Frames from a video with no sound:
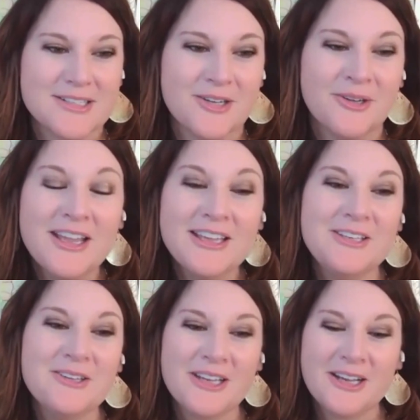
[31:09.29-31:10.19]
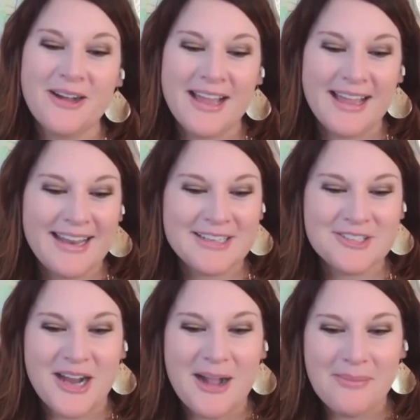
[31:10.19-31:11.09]
So you can go ahead and
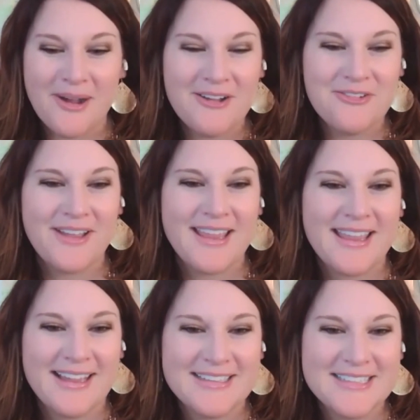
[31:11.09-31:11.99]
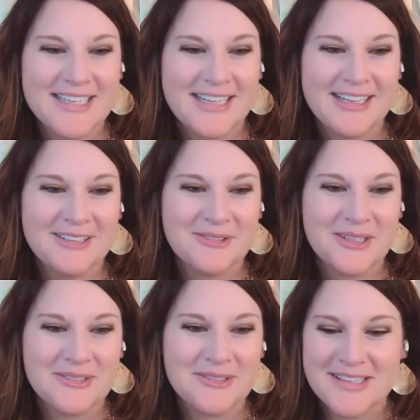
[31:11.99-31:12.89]
drop off, and
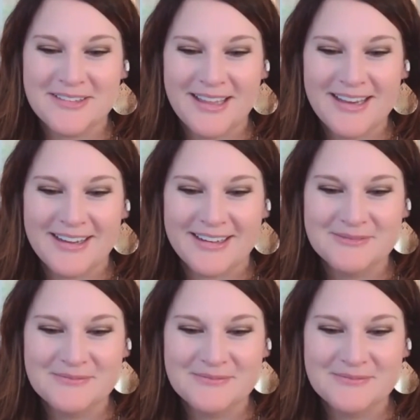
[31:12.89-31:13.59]
we will see you later.